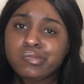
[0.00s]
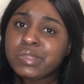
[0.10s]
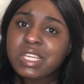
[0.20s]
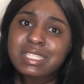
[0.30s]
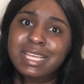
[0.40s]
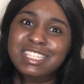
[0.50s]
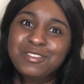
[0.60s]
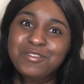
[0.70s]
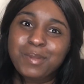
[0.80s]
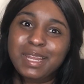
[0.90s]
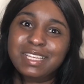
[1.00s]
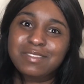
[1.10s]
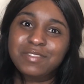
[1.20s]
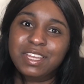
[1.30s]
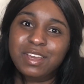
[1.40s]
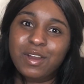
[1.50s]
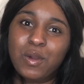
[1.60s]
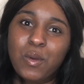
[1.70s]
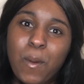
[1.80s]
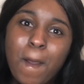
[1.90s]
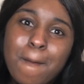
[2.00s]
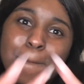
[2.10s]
Stay tuned for my next video.